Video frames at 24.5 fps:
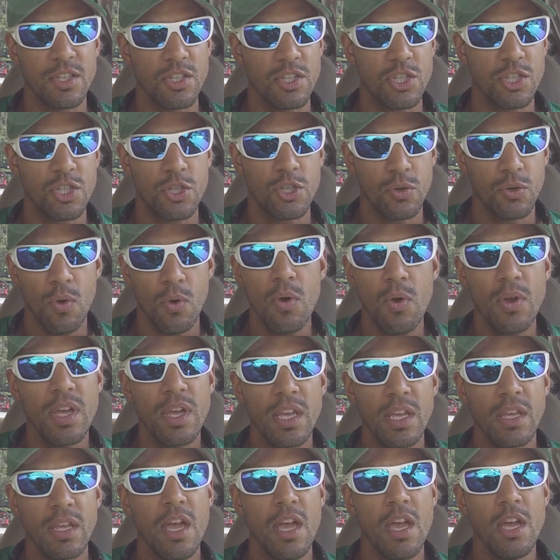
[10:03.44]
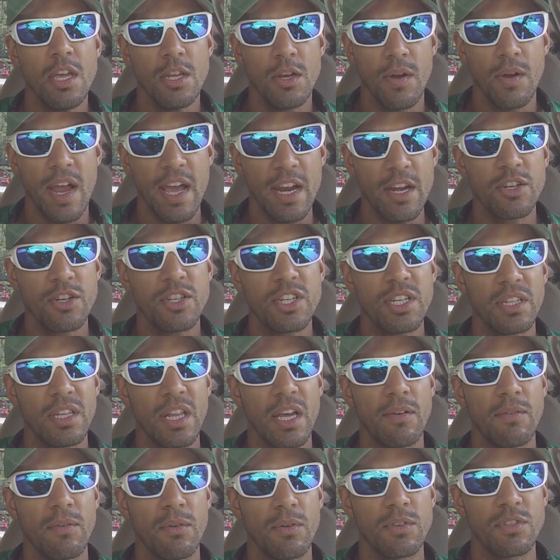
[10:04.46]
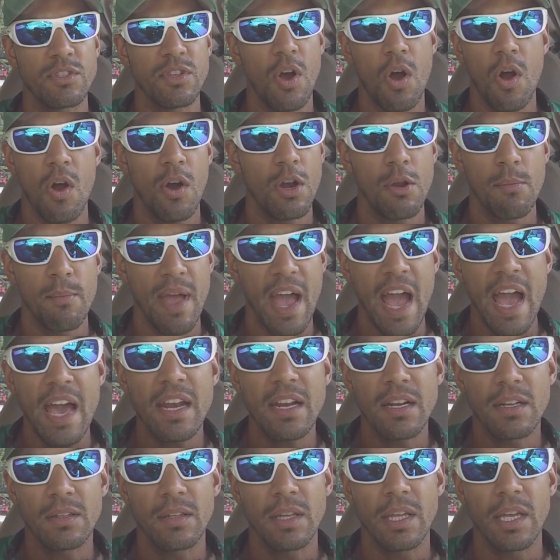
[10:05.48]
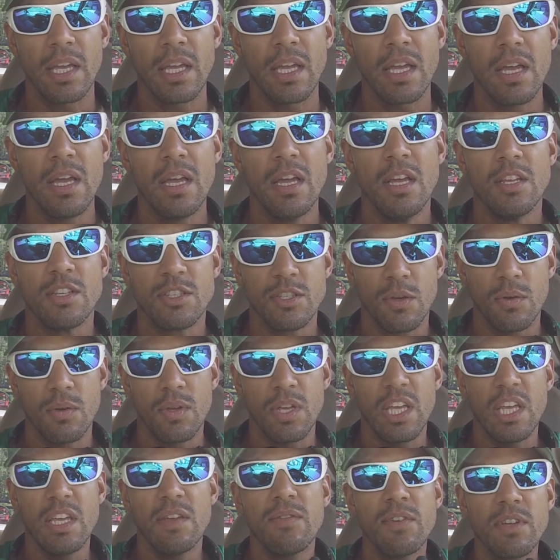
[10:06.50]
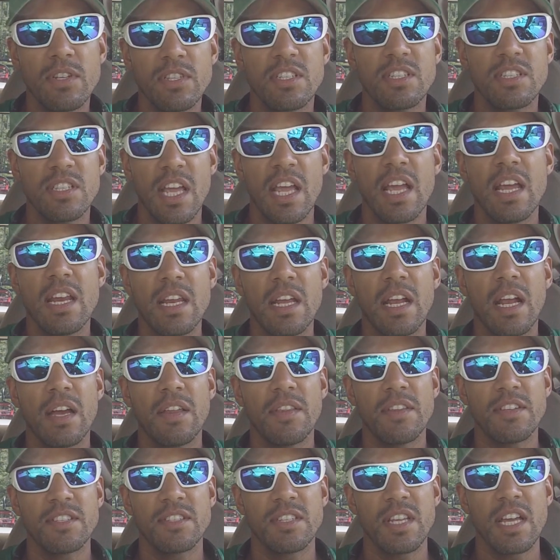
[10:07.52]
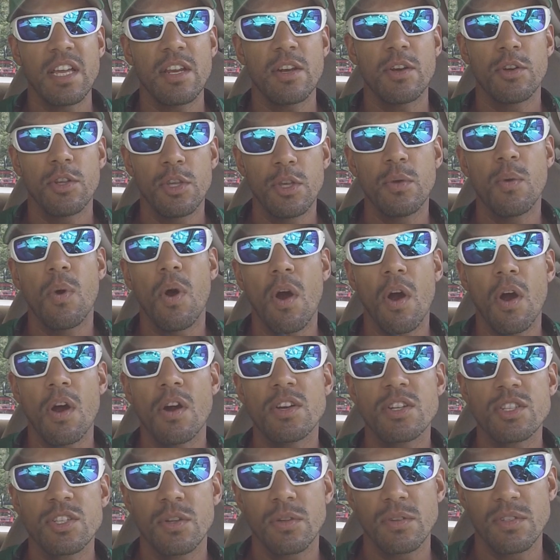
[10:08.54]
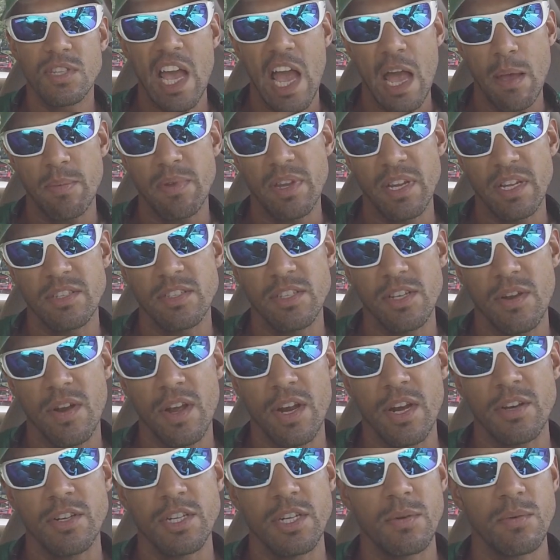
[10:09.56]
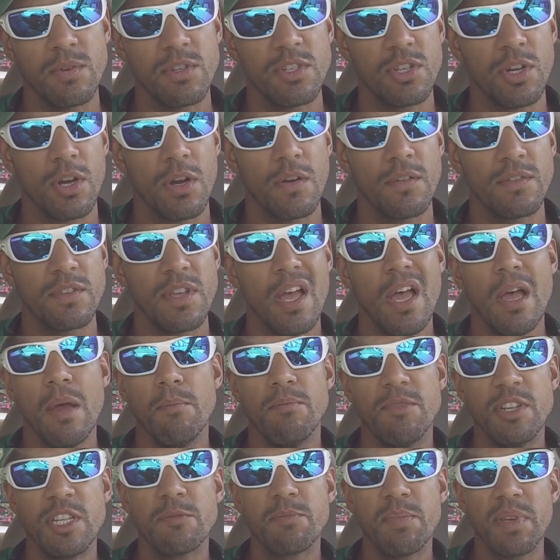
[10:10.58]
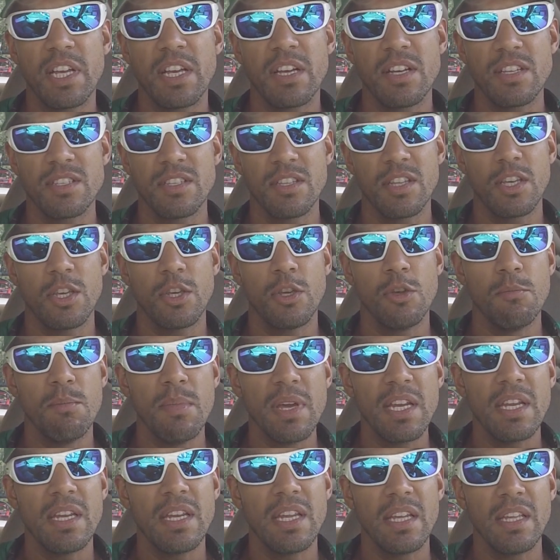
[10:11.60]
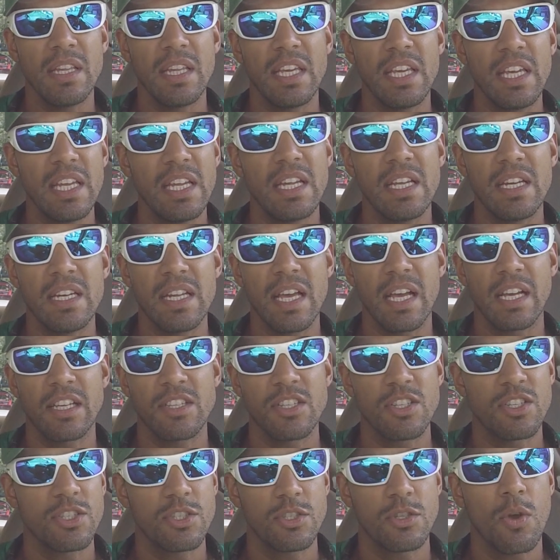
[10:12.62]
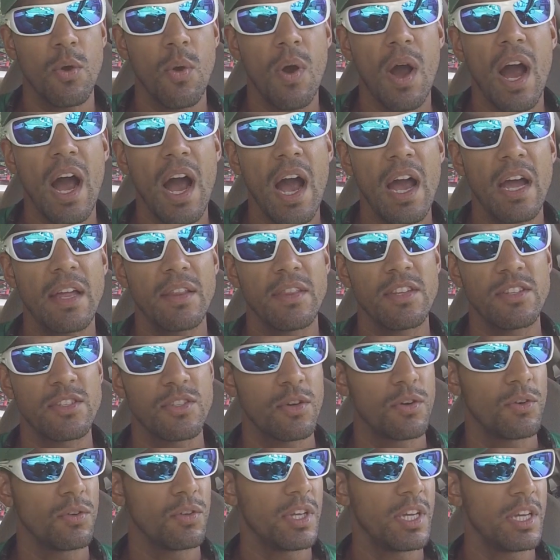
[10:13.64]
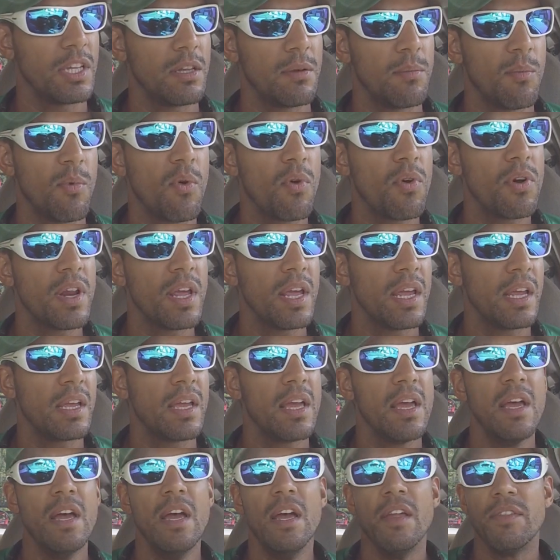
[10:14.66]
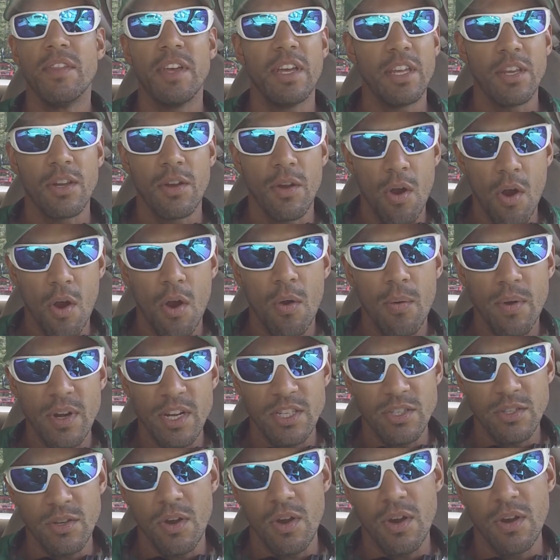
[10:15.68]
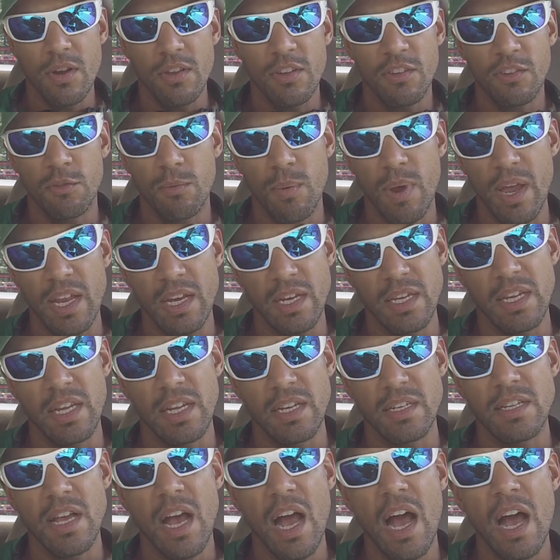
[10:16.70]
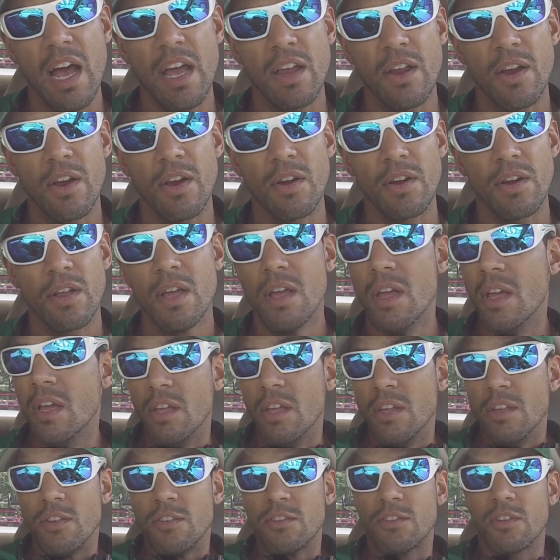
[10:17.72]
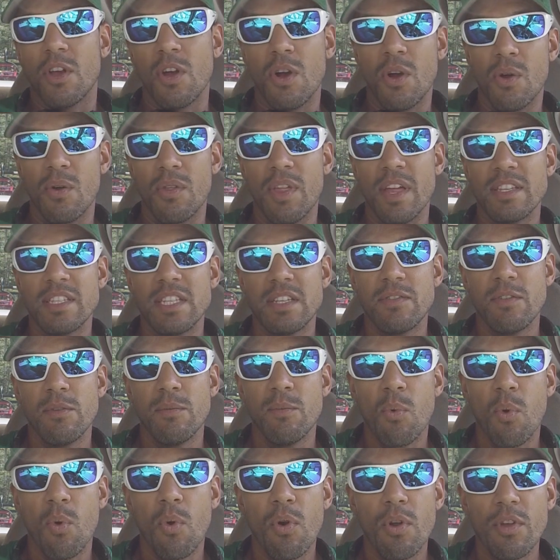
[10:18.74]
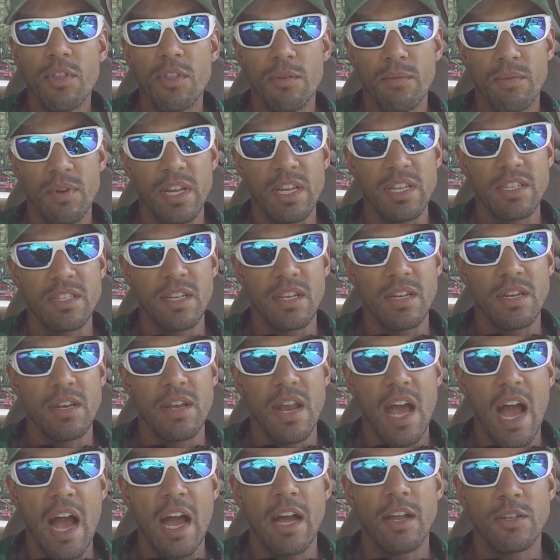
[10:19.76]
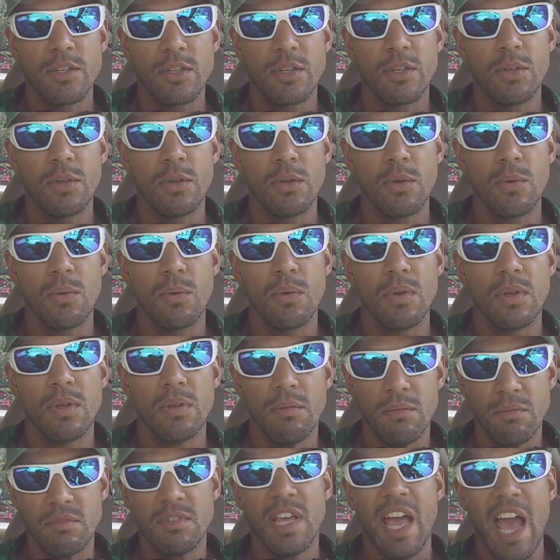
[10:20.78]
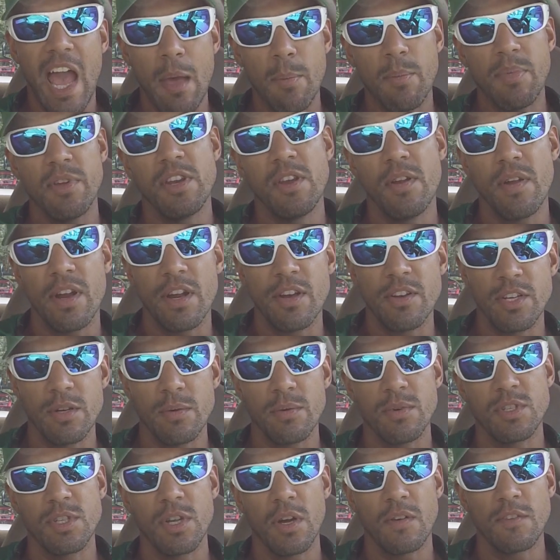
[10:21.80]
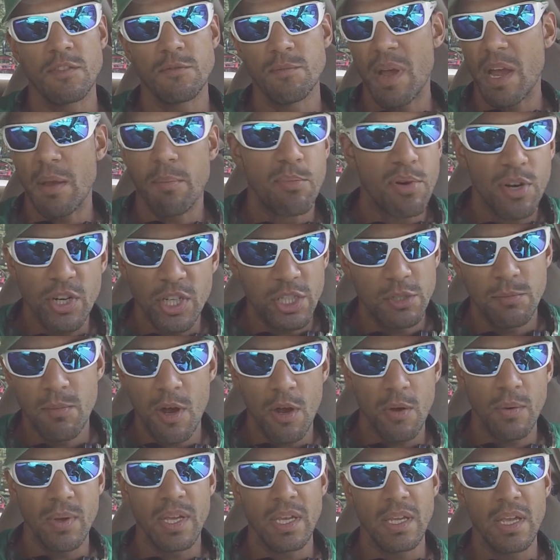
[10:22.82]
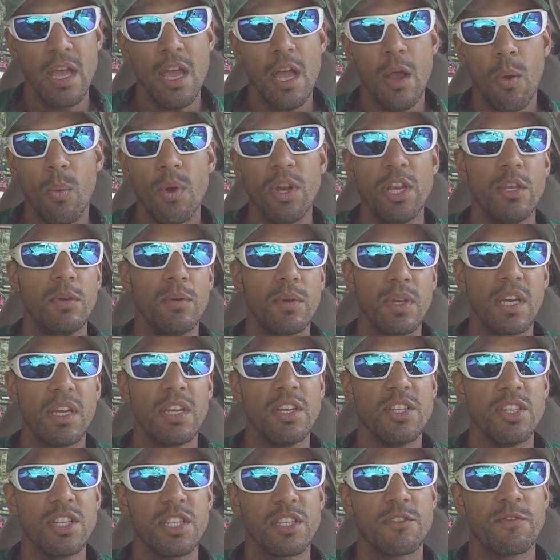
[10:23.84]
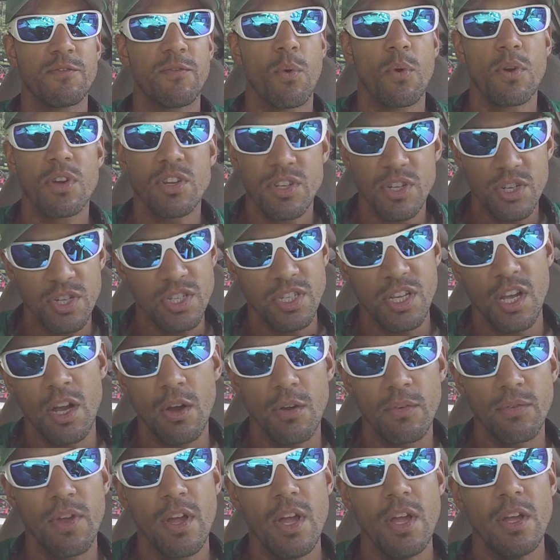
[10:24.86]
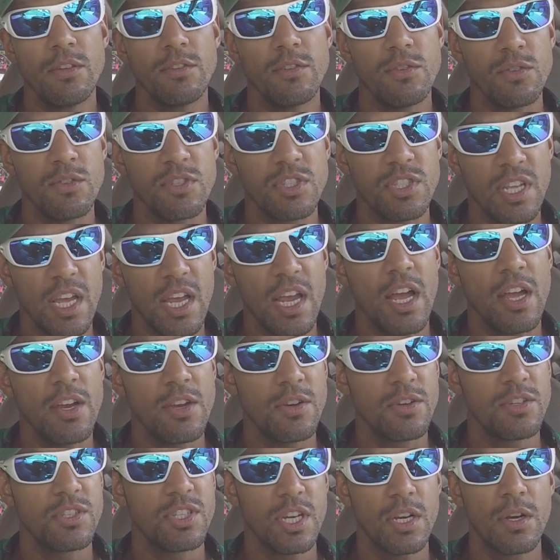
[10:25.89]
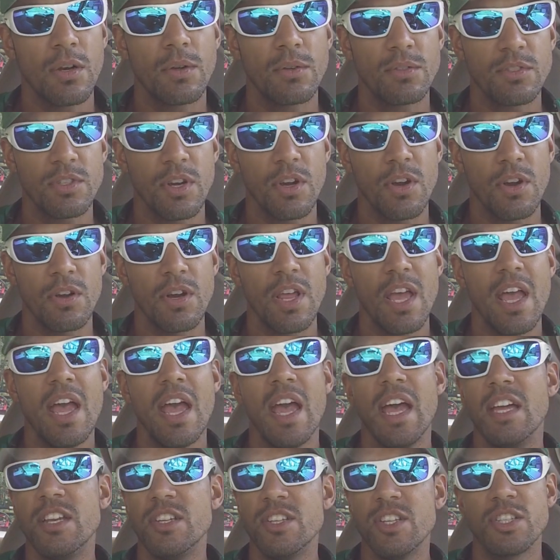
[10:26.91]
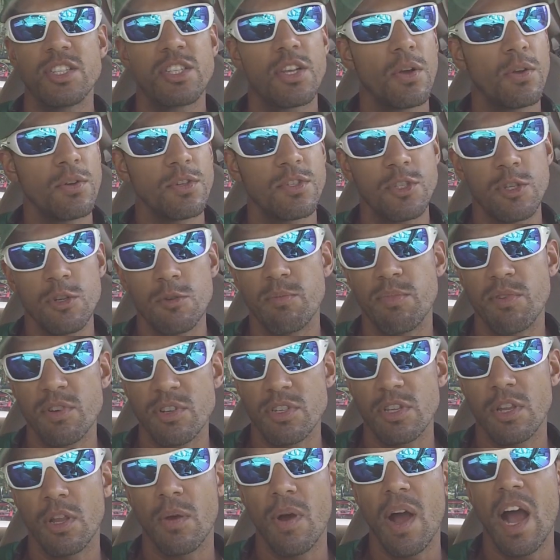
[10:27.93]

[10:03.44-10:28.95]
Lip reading: destroying your energy levels automatically. So even standing on the stander, you are still tapping into your energy reserves, just because of the humidity, and the heat index is so hot this early in the morning that you're already starting to sweat and get tired. So that's even more of the reason not to tap in your energy reserves by push mowing, when you can just force yourself to stay on your zero turn and just go super slow.